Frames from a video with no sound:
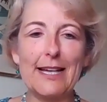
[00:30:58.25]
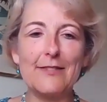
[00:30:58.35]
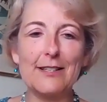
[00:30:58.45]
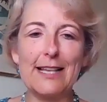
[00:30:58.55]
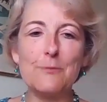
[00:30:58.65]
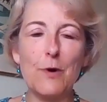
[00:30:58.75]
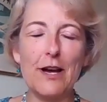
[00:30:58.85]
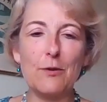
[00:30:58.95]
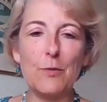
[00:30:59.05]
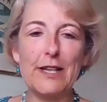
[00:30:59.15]
in the same way
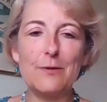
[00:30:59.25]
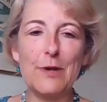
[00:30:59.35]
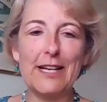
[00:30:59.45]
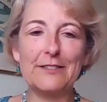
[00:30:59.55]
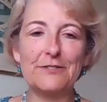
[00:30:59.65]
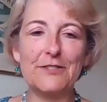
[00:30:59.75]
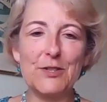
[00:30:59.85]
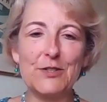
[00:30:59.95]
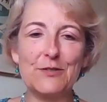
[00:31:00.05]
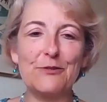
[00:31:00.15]
that we have the
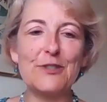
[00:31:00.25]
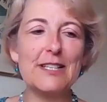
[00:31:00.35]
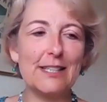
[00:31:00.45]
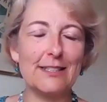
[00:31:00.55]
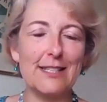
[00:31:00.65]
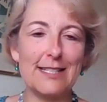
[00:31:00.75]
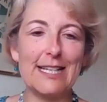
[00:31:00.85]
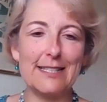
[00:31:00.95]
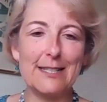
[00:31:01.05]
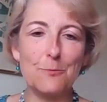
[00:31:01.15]
sort of the physical
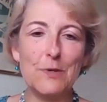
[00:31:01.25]
understanding,